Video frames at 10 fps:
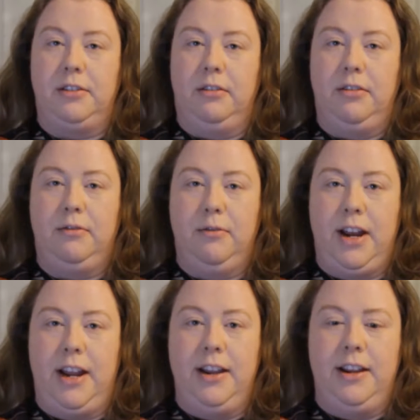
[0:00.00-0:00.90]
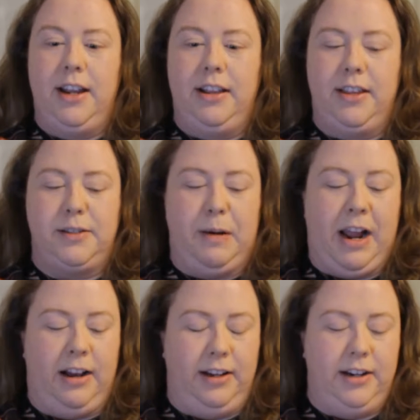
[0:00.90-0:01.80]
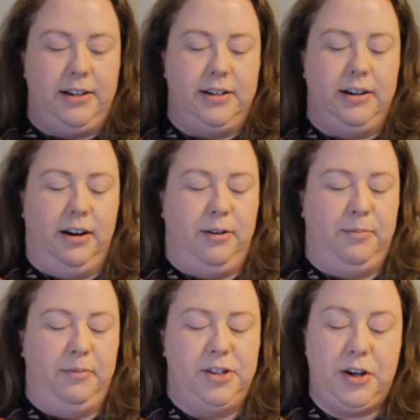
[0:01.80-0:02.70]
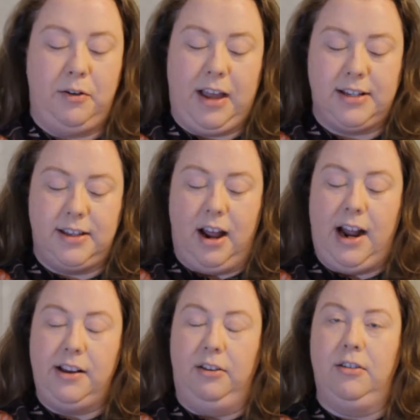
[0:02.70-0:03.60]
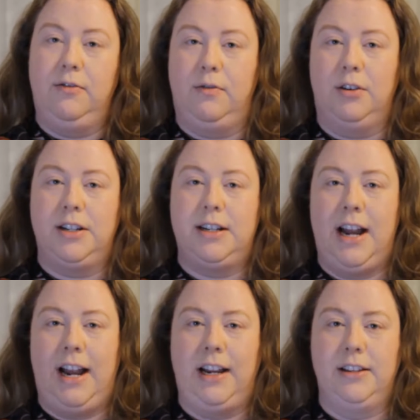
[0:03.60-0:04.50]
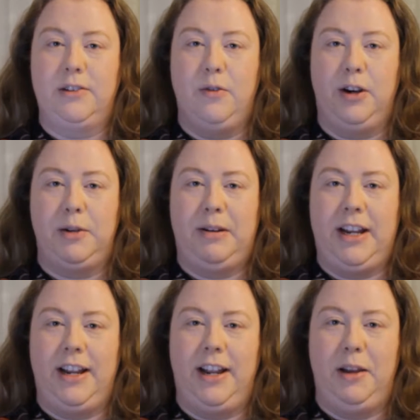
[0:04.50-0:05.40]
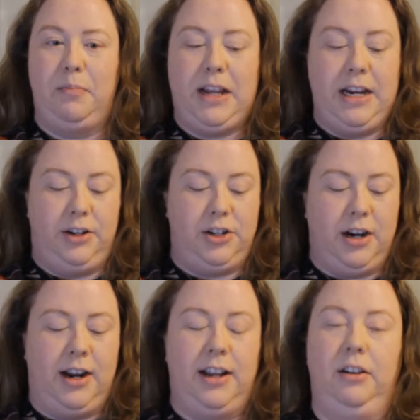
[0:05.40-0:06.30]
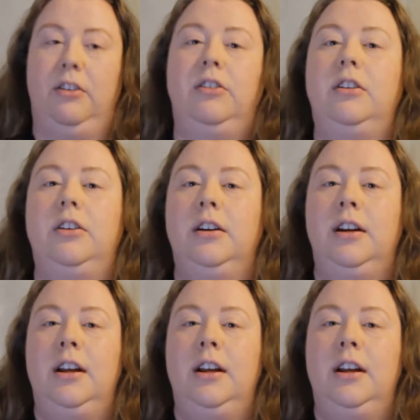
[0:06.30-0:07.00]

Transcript: There are 3 in this palette. So that's the eye look for today. It's going to be a peach eye look.